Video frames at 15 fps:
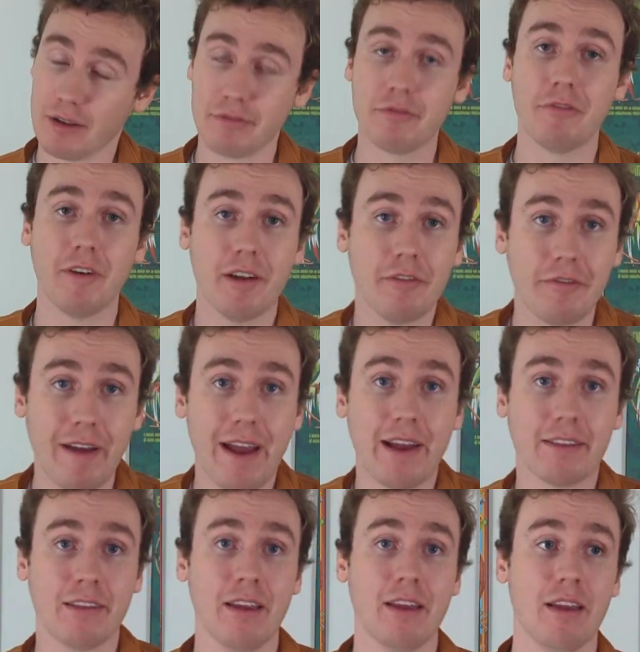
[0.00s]
Fun
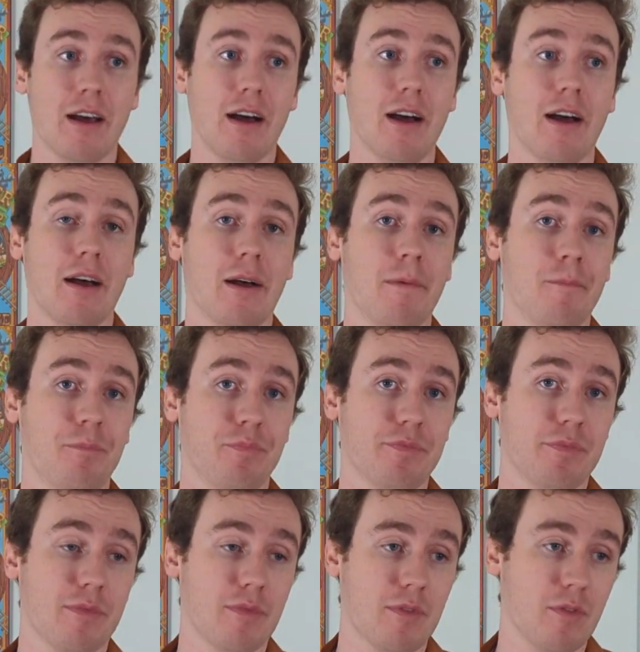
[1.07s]
fact,
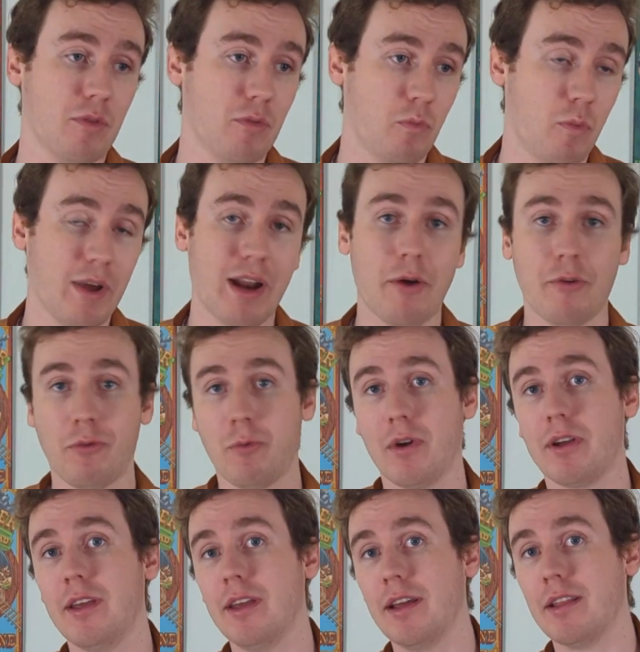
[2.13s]
when I was
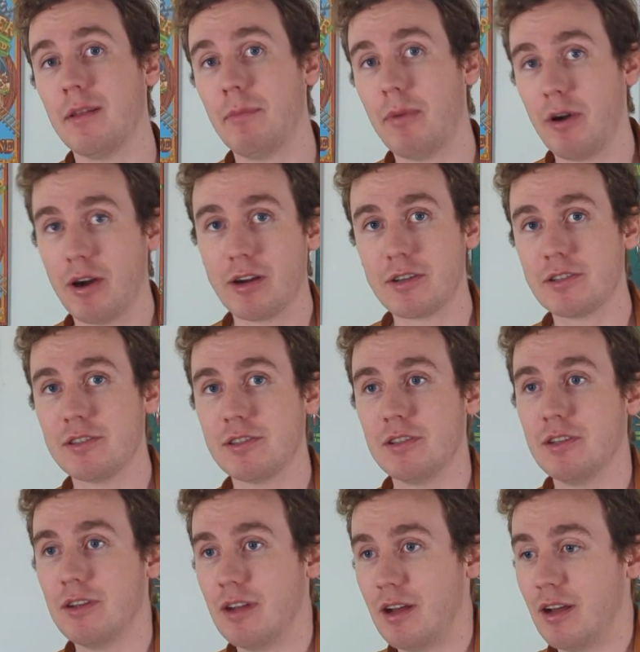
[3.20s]
working at the
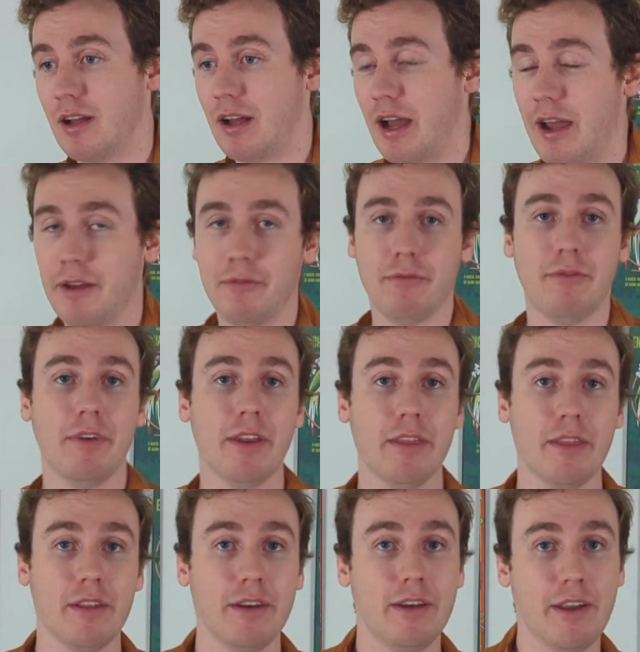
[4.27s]
parks, I had
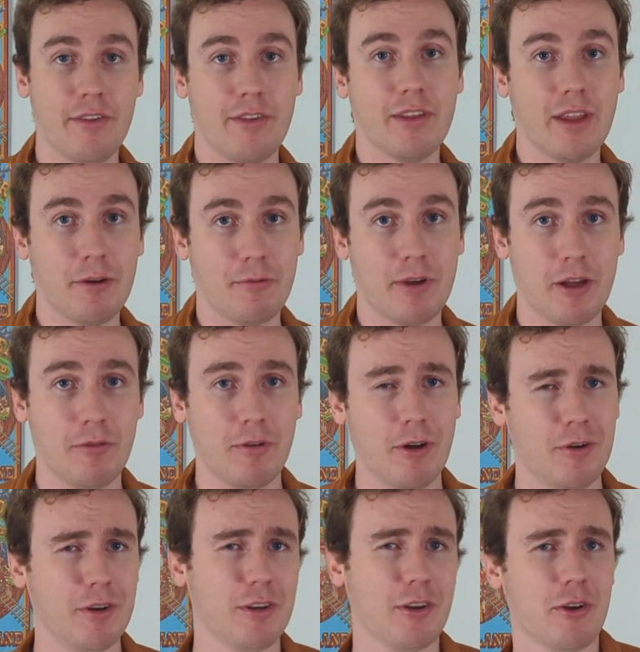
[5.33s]
ridden the Disneyland
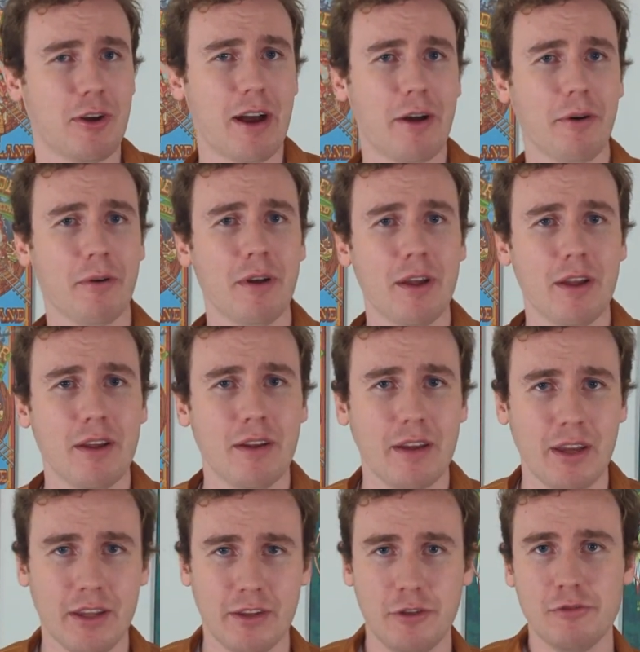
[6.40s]
Railroad, and you know how
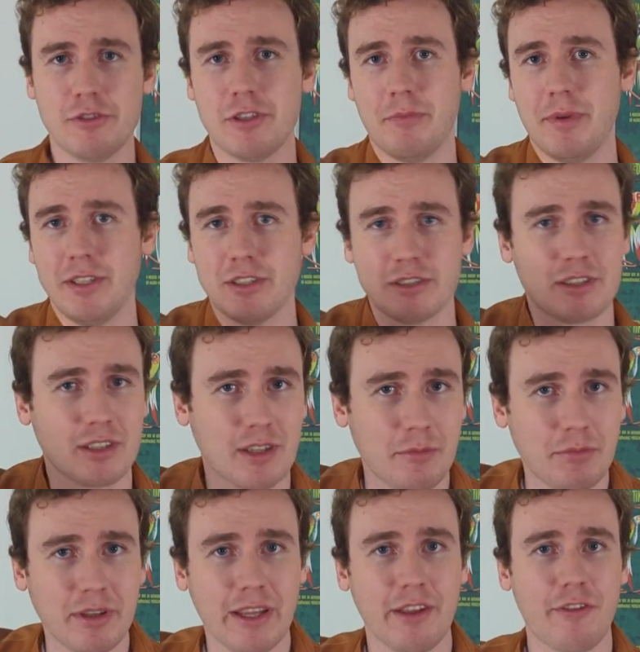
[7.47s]
it used to be just a
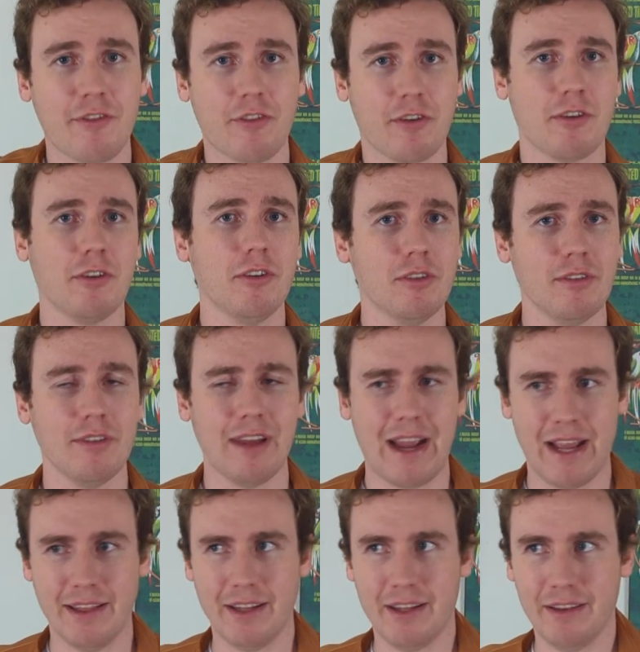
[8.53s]
complete circle,
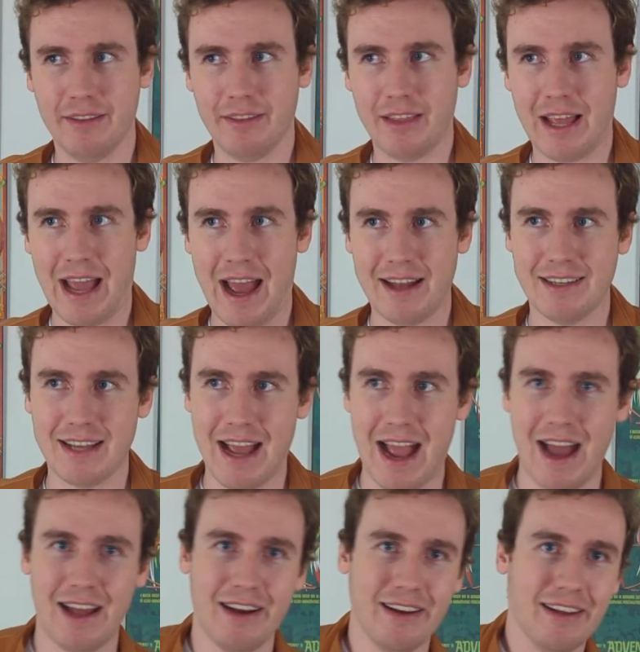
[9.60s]
and then they had to
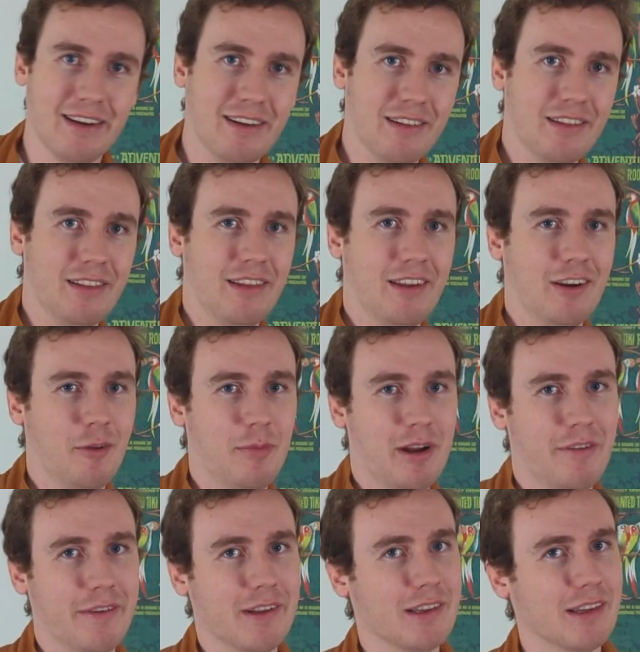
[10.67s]
add in a little bit
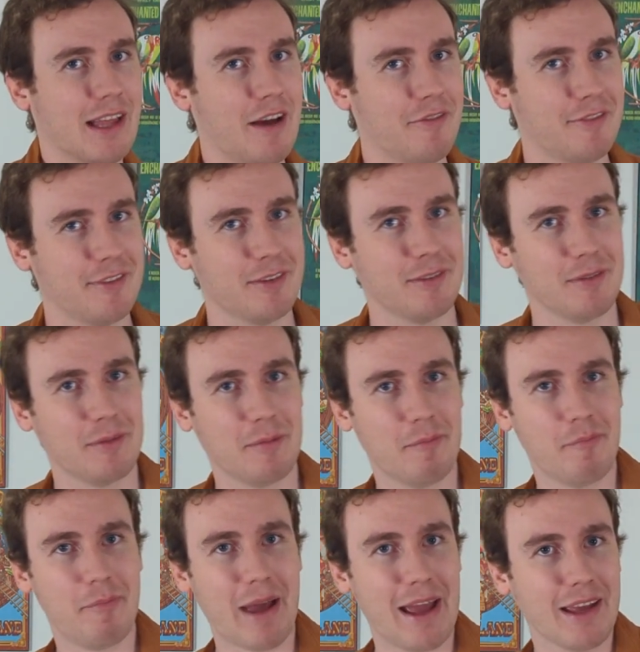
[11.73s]
of a left
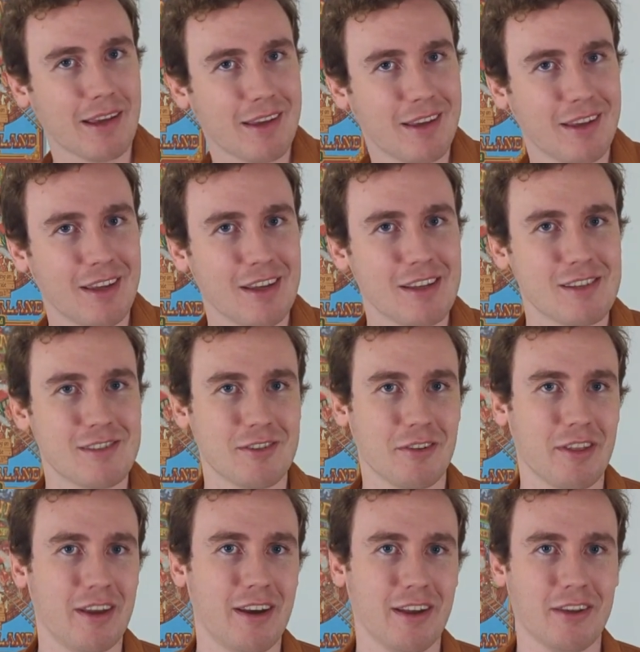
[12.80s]
bank
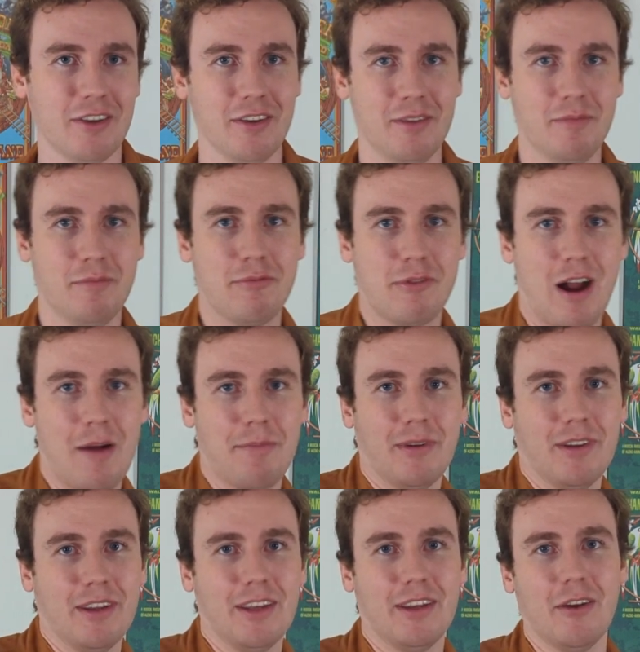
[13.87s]
so that it could
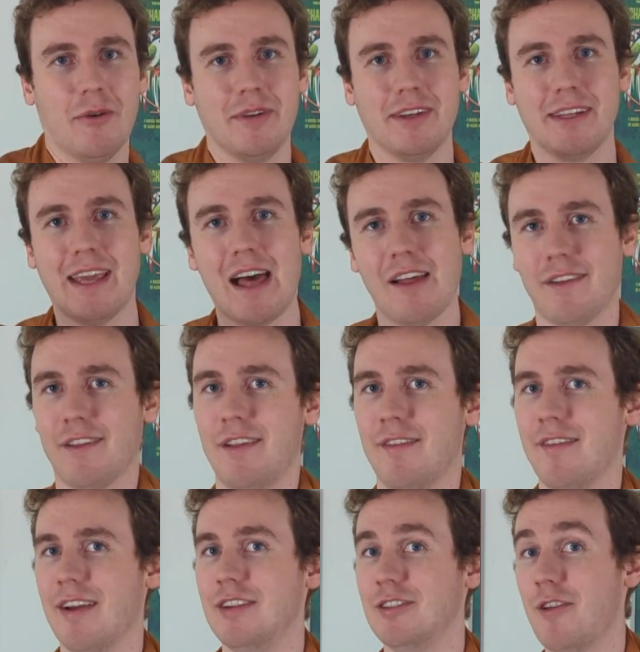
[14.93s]
properly go into
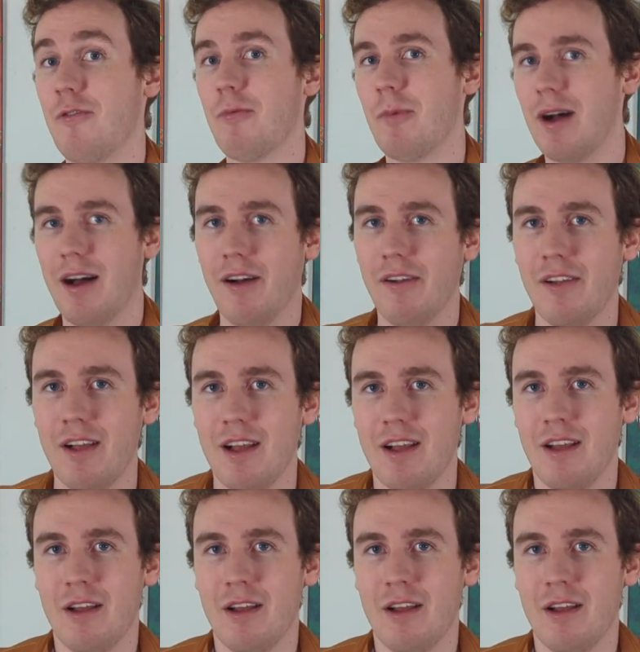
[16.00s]
Galaxy's Edge as well.